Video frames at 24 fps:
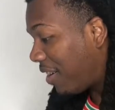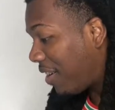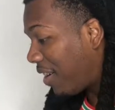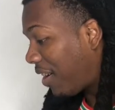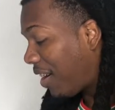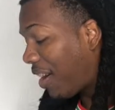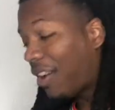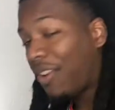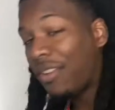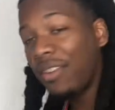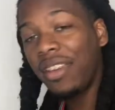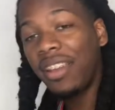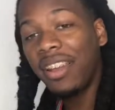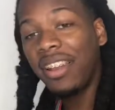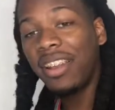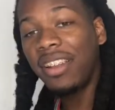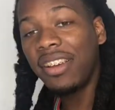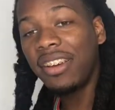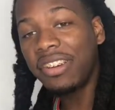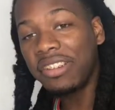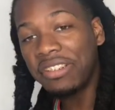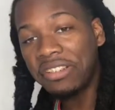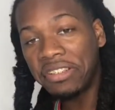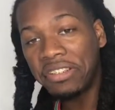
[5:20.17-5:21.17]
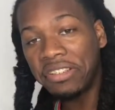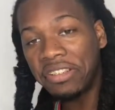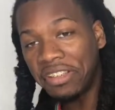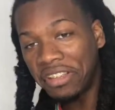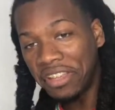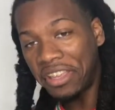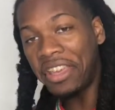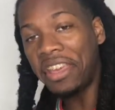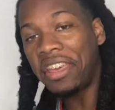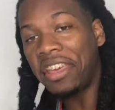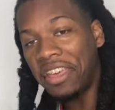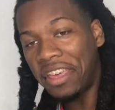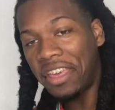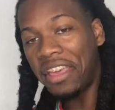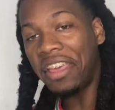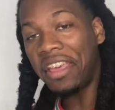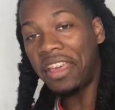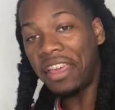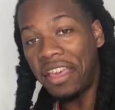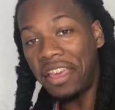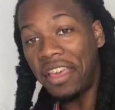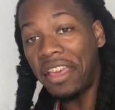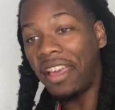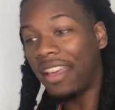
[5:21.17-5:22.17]
get a little...
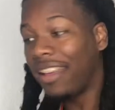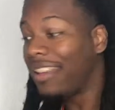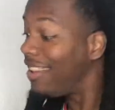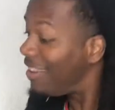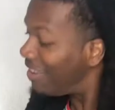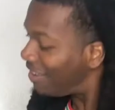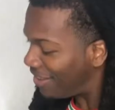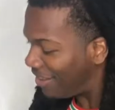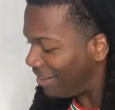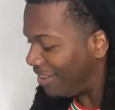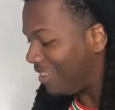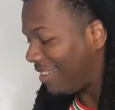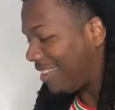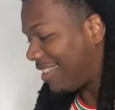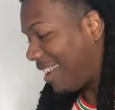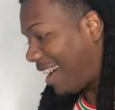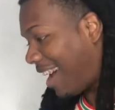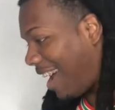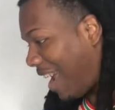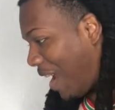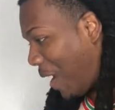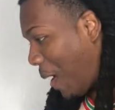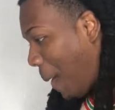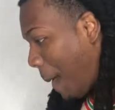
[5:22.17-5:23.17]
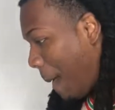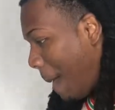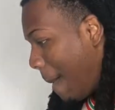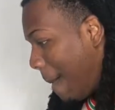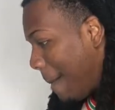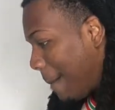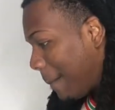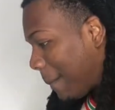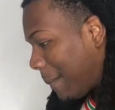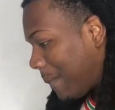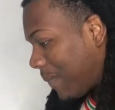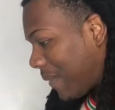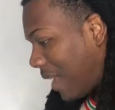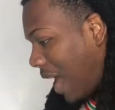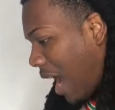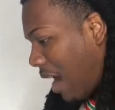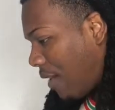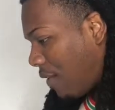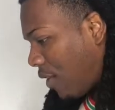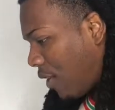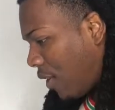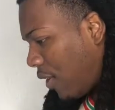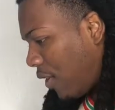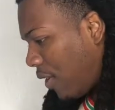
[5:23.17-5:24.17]
Okay. I've
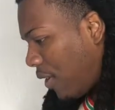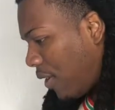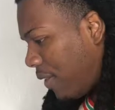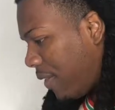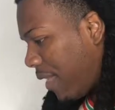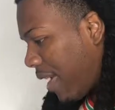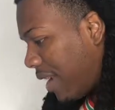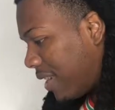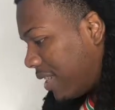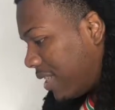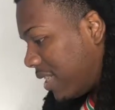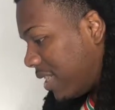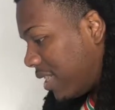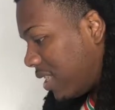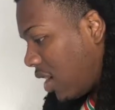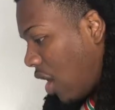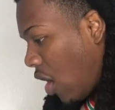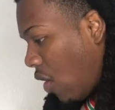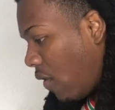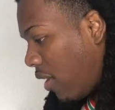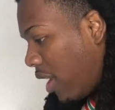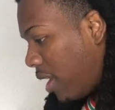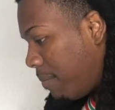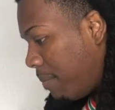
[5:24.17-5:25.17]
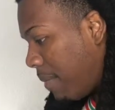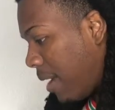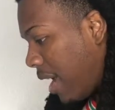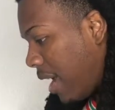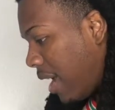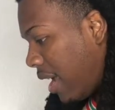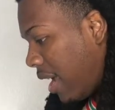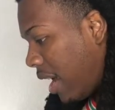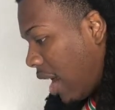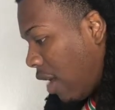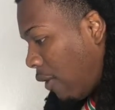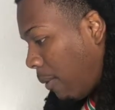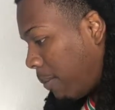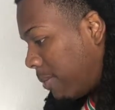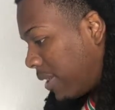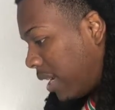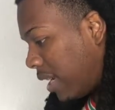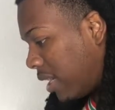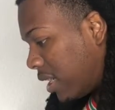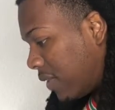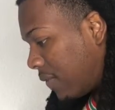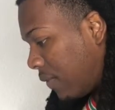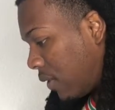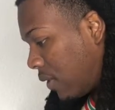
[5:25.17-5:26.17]
heard that she's already made a
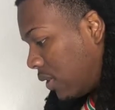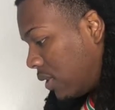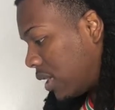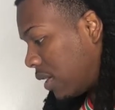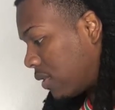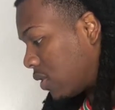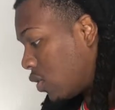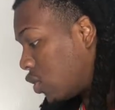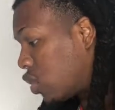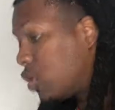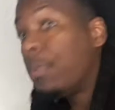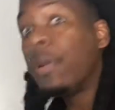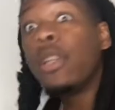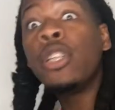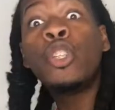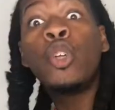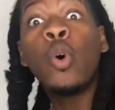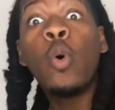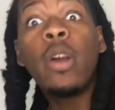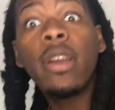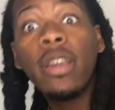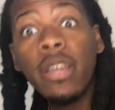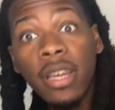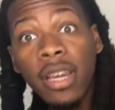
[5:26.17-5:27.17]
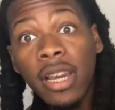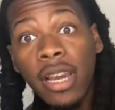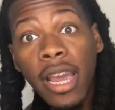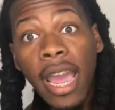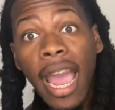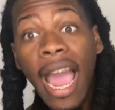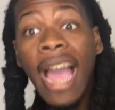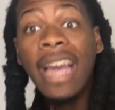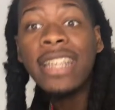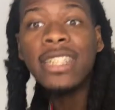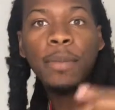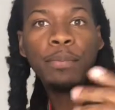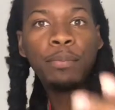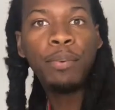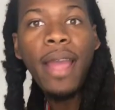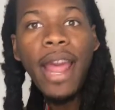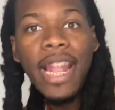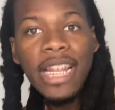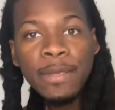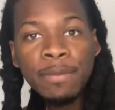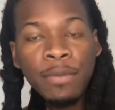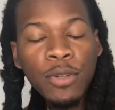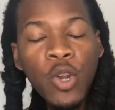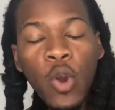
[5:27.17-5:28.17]
reputation for herself. So she's been doing good. As the
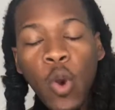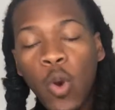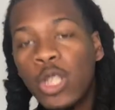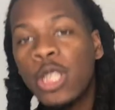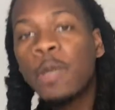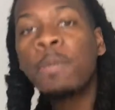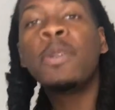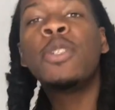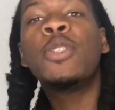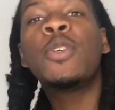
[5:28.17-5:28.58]
practice been going, she's been